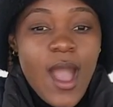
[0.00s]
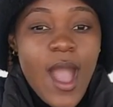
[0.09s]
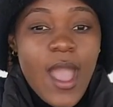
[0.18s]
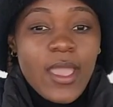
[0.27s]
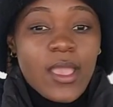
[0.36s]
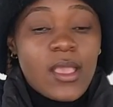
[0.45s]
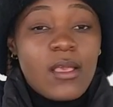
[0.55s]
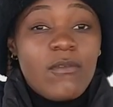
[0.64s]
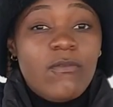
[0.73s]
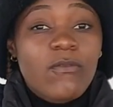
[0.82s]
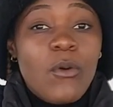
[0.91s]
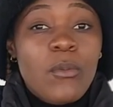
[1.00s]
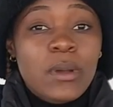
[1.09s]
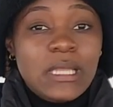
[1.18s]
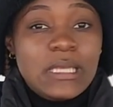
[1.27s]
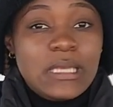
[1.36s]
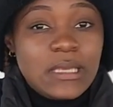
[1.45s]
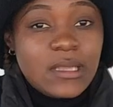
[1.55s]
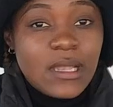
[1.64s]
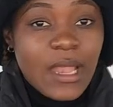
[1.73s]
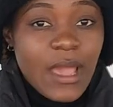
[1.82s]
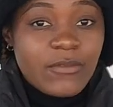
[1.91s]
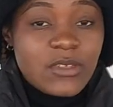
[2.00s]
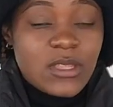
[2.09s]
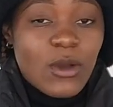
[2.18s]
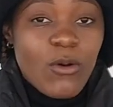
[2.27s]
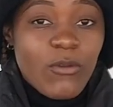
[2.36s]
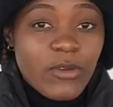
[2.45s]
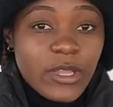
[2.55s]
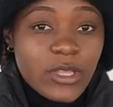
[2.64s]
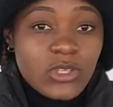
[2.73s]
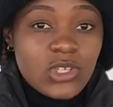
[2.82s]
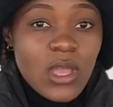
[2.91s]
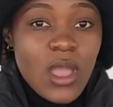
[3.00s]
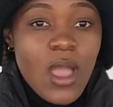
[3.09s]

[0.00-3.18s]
I formally left the orphanage.